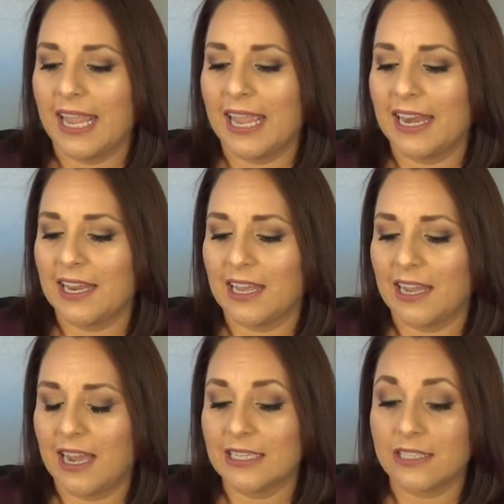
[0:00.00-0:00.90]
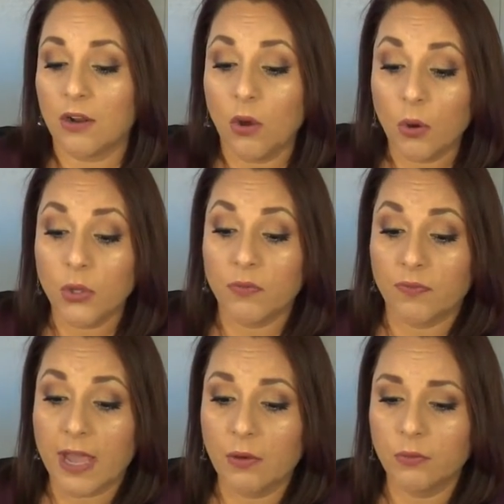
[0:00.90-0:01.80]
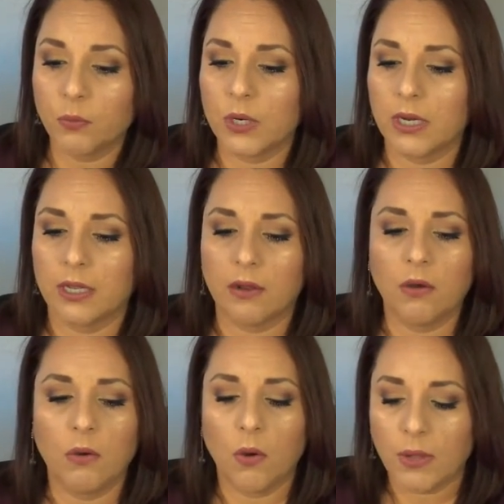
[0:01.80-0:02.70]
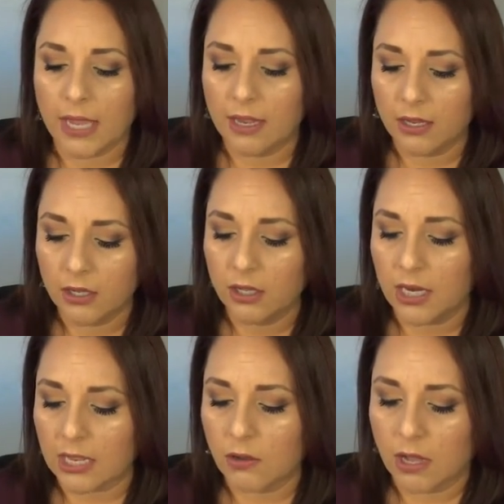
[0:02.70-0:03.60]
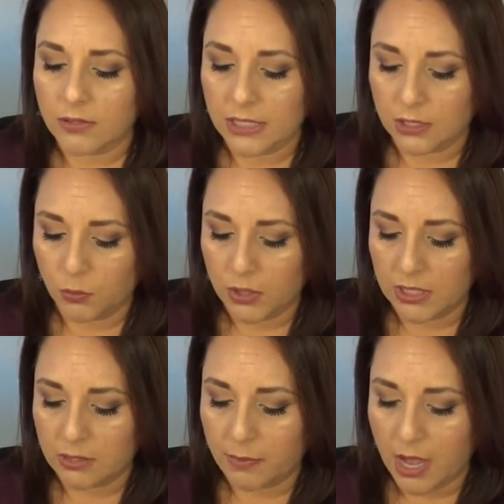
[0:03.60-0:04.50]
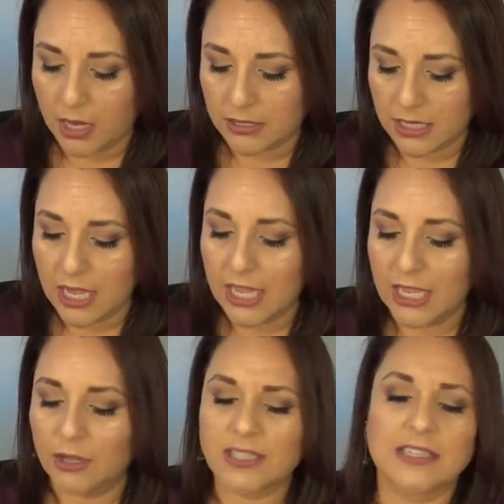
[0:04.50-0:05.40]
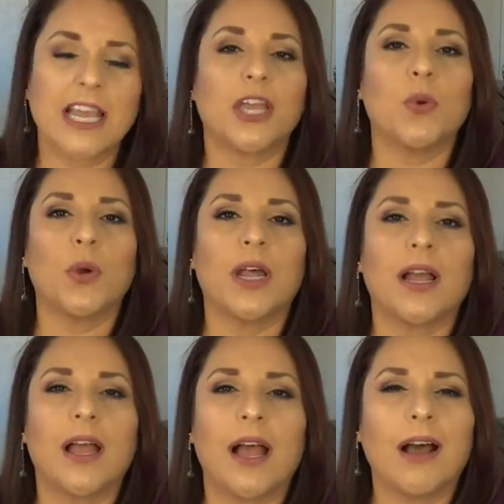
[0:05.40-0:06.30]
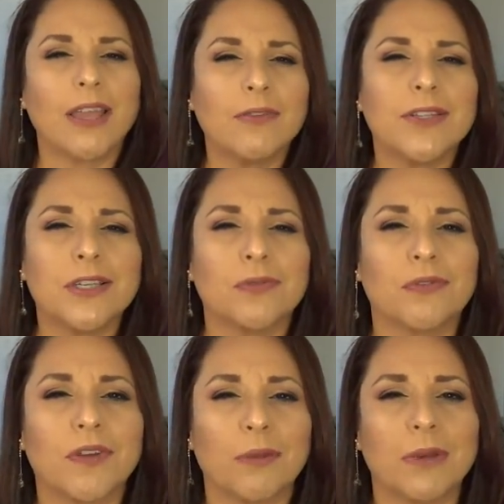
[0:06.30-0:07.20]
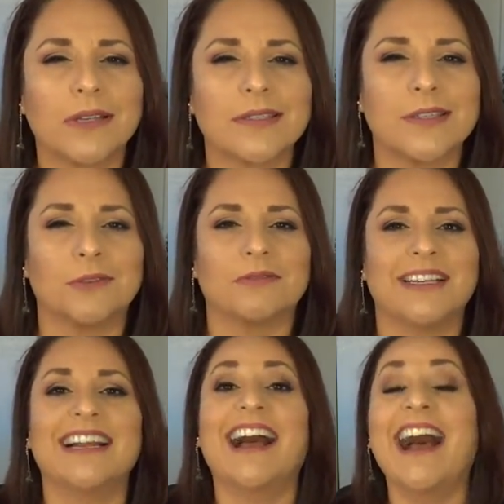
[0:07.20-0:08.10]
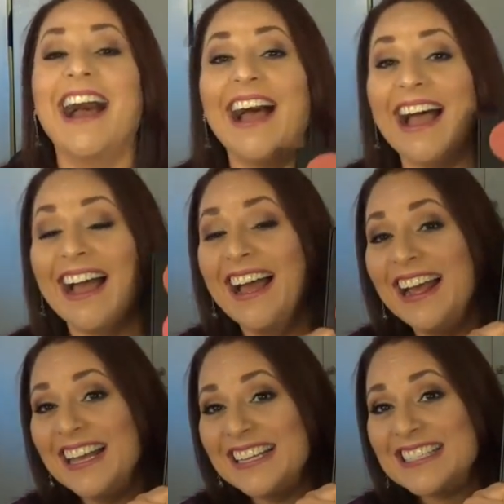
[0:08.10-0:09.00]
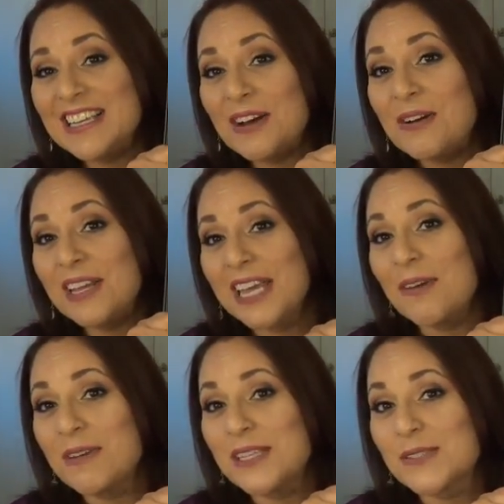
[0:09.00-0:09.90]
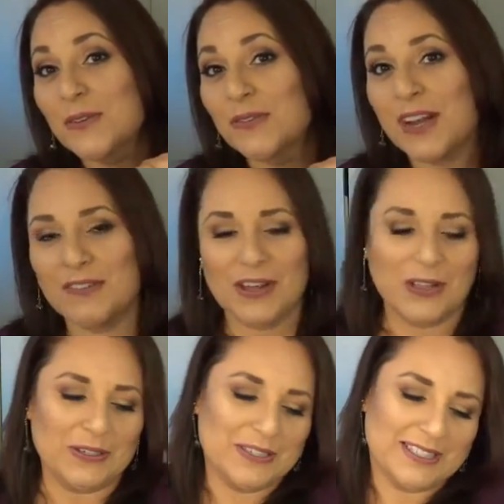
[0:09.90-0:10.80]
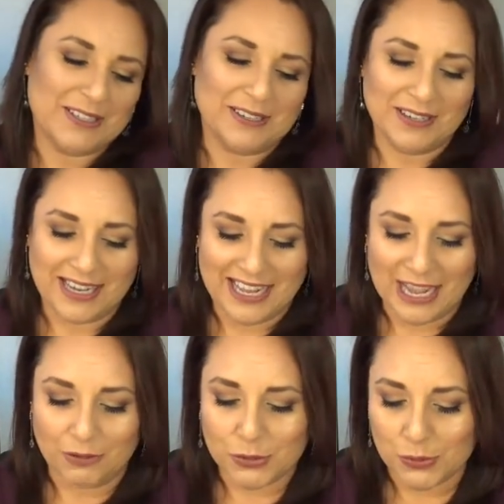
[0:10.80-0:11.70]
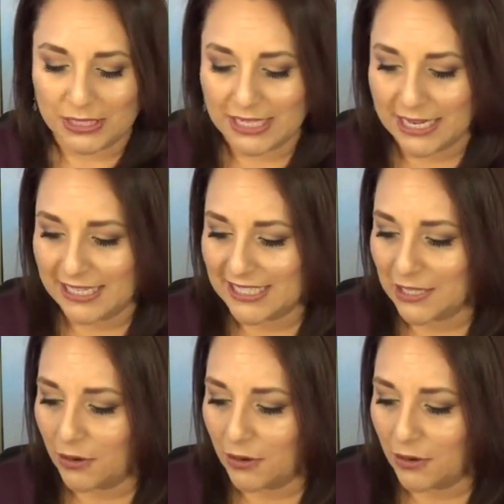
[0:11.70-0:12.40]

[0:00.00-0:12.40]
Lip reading: And I said, oh, you found one. Oh, okay, good. I go, I'll take the one in the box. He goes, I'll tell you what, I'll give it to you for $5 too. So he gave me this for $5. So that was really nice.